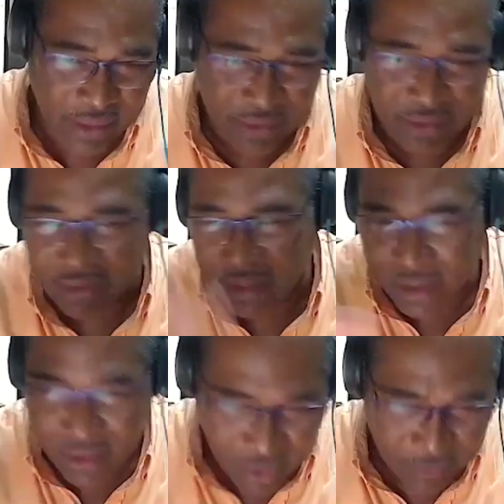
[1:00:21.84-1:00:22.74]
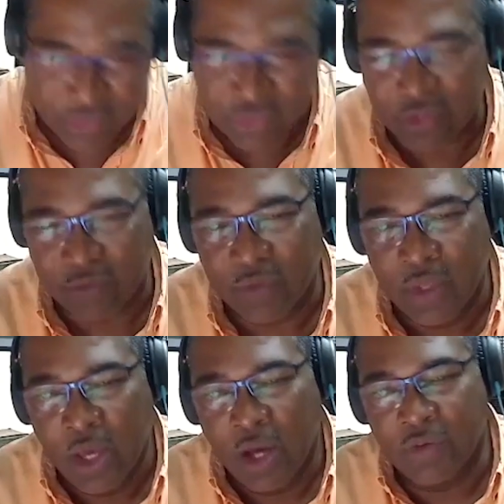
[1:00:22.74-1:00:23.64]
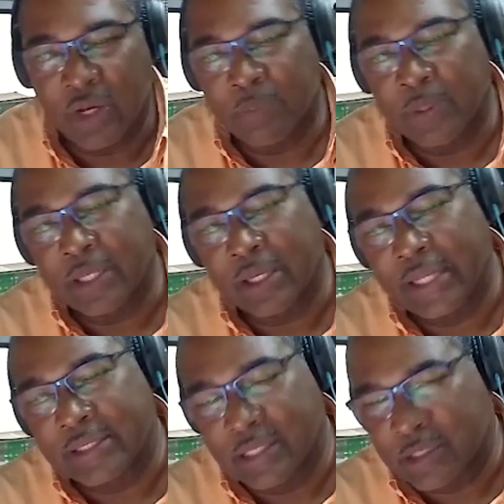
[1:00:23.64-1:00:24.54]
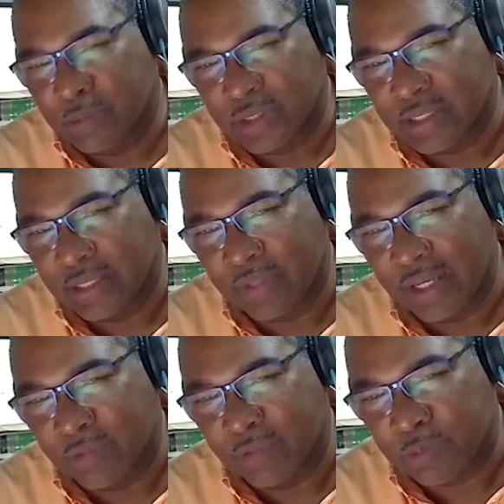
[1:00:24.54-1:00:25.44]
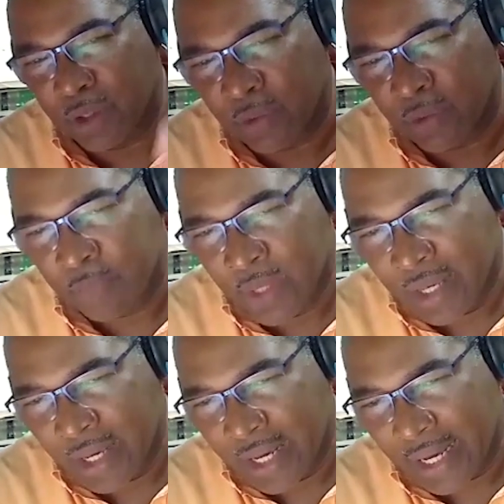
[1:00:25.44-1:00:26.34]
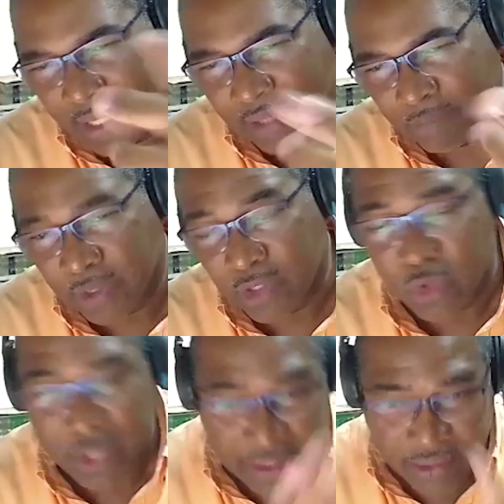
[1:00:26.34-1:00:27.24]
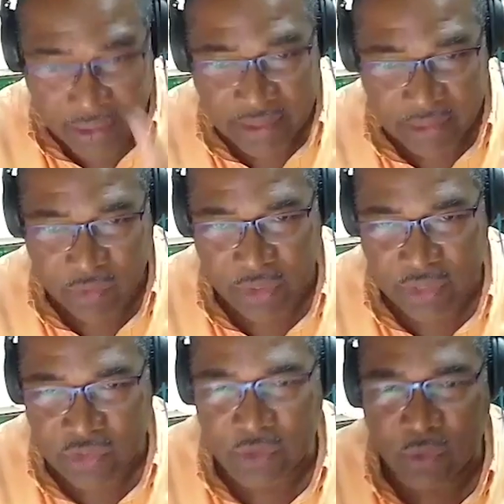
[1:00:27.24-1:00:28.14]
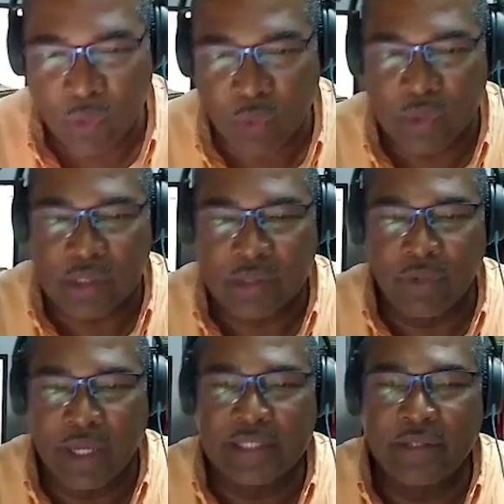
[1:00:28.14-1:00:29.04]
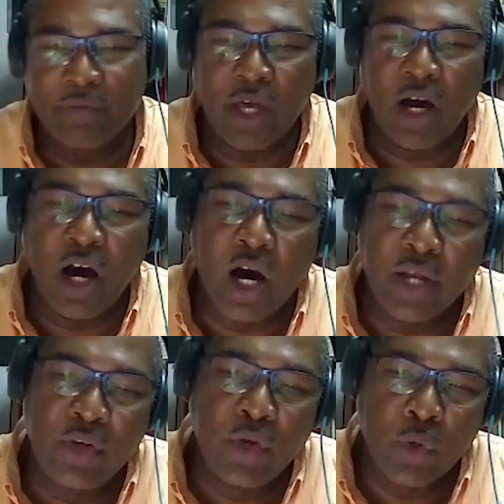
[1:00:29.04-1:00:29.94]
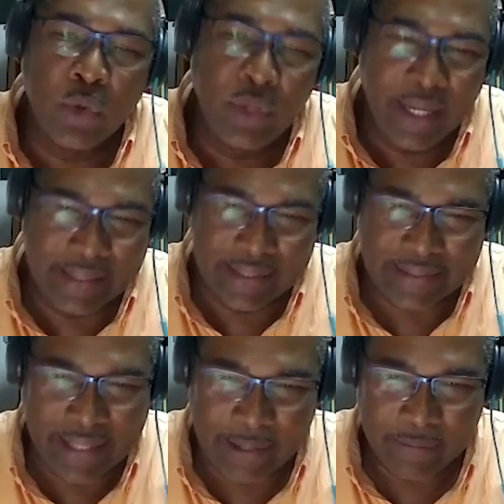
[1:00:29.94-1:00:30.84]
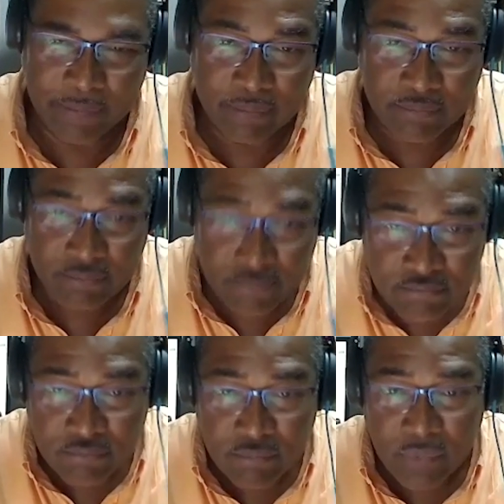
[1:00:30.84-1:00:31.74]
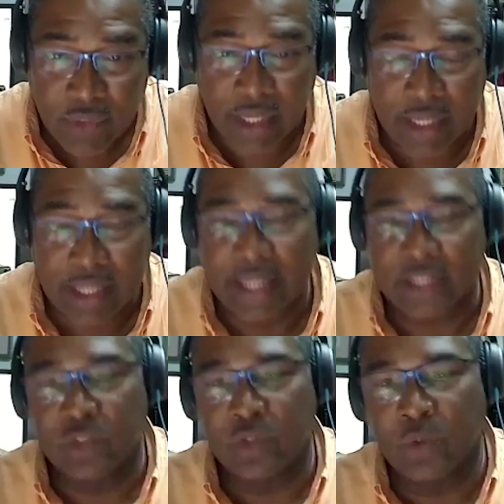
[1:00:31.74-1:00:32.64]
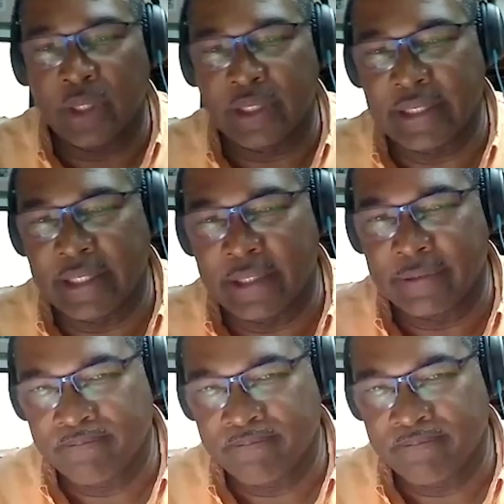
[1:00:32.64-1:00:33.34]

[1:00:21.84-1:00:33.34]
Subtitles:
conglomeration of other political entities. Most of them didn't have much power. And they had put a new candidate, David Granger, who was relatively unknown at the time. They elected to do what they did.